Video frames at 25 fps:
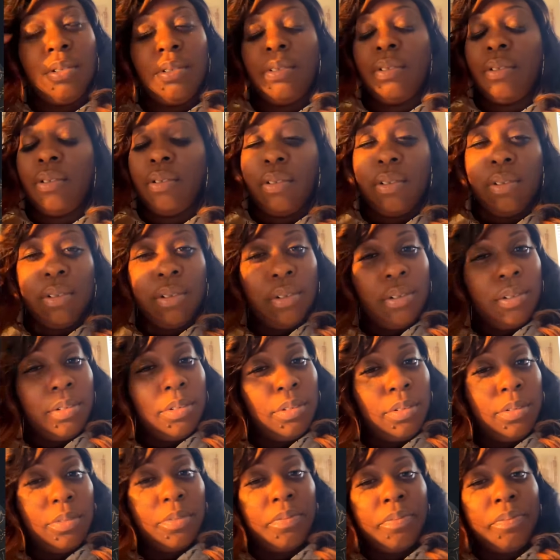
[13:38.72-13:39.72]

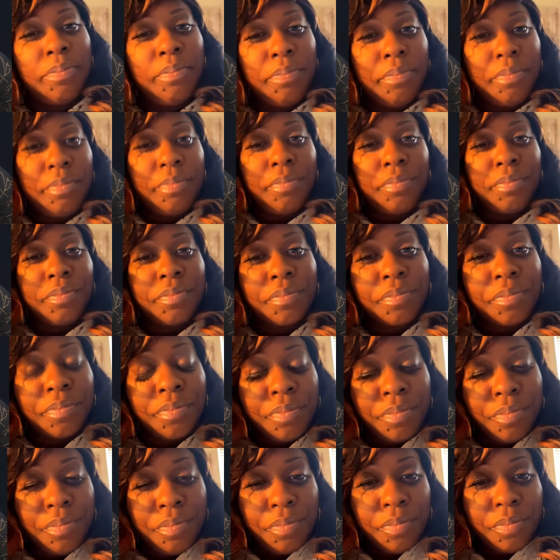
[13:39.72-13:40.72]

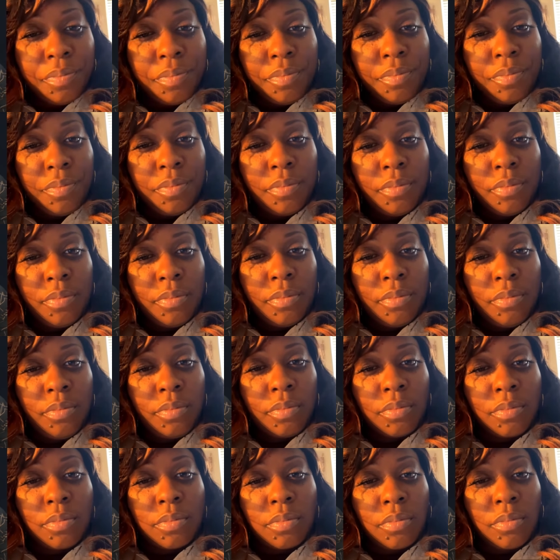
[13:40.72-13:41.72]

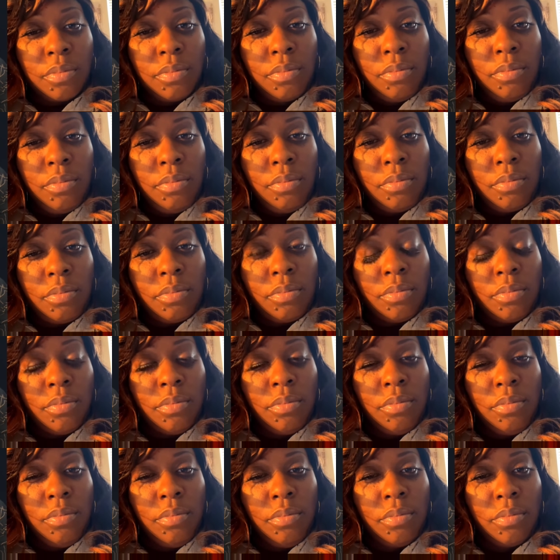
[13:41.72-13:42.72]

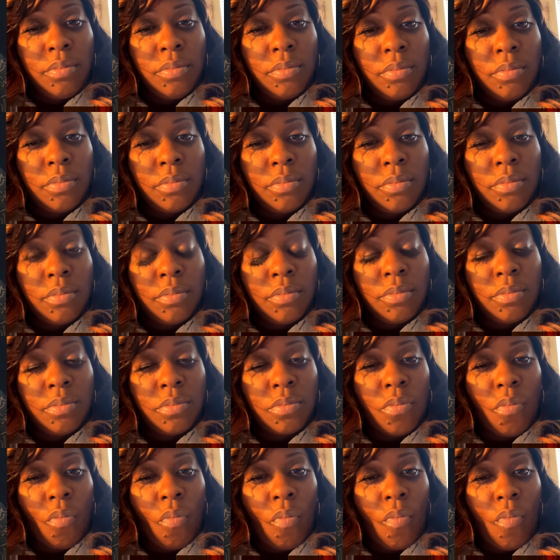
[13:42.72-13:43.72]

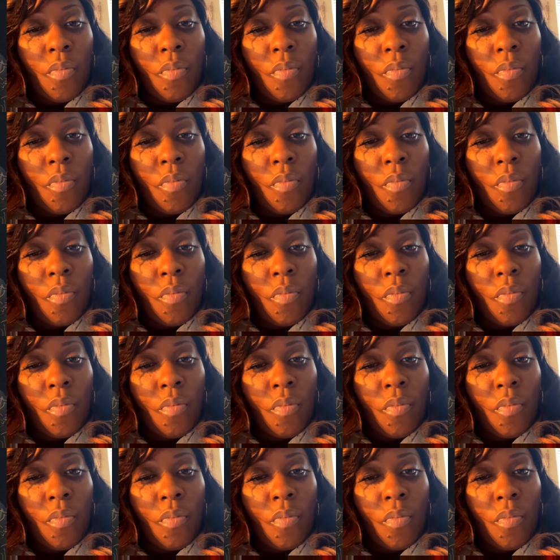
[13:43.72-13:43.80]
[no speech]